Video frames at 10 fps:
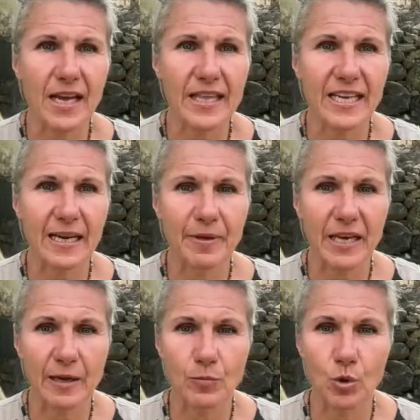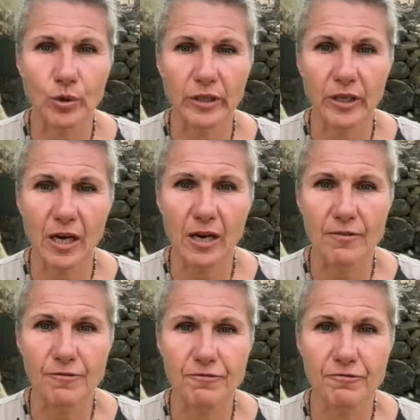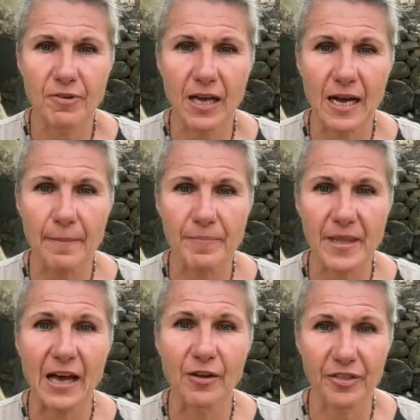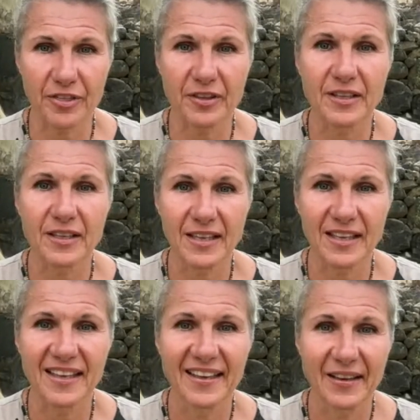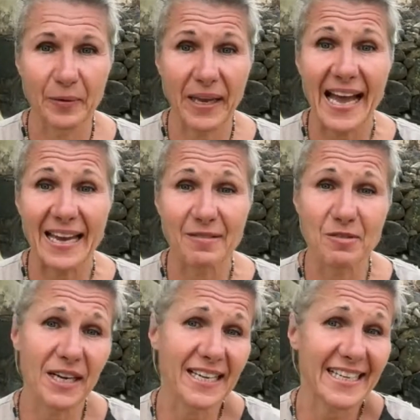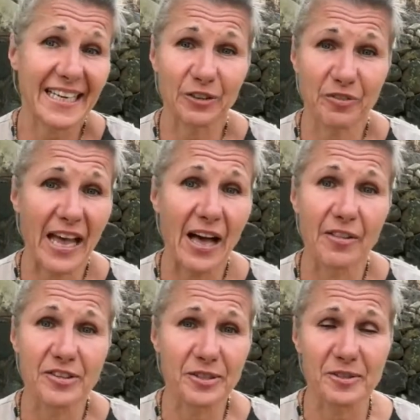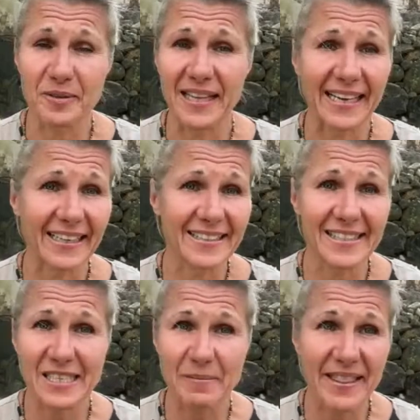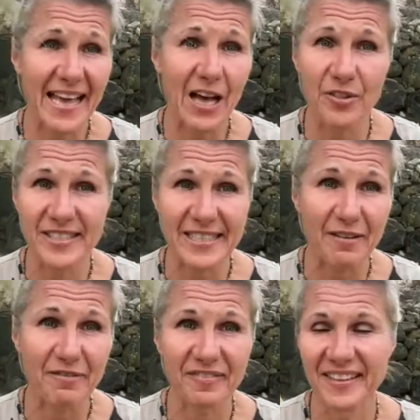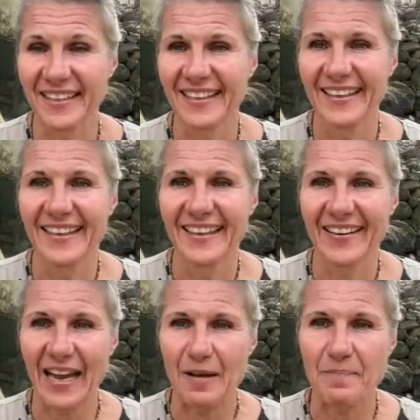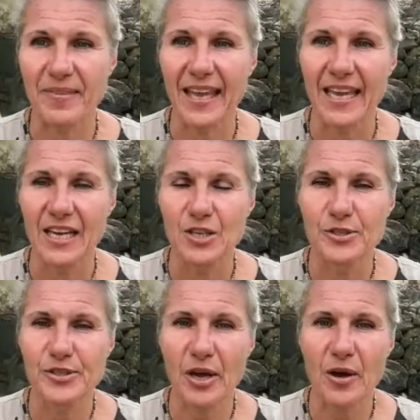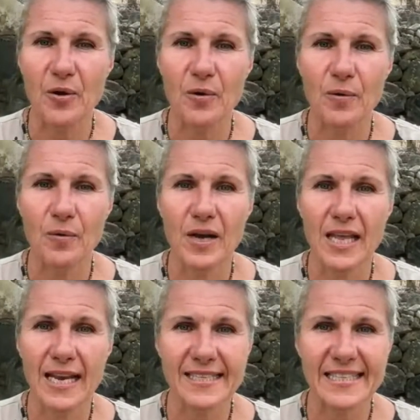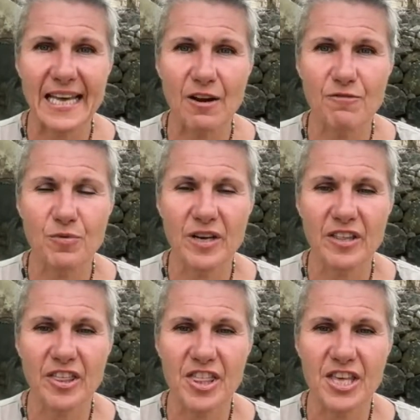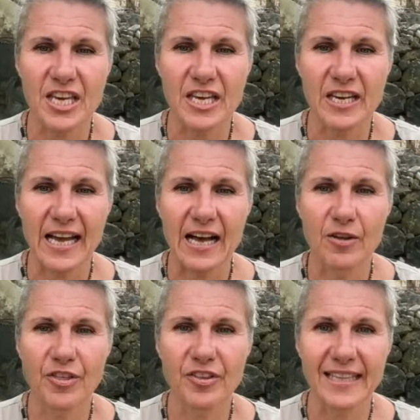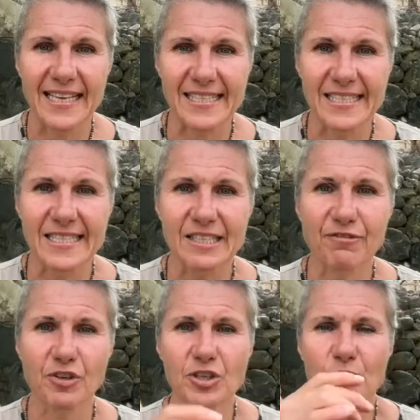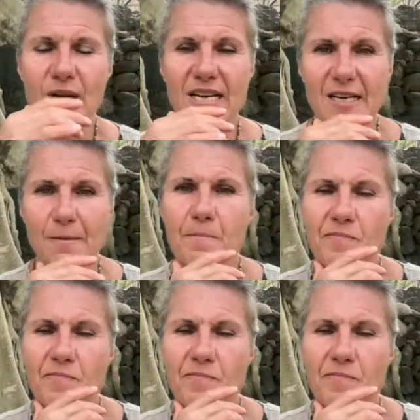think I'm getting more of health. Okay. You guys are here for health. So you're like, just give me the health stuff. Okay. So let's start off with the health lessons. The first one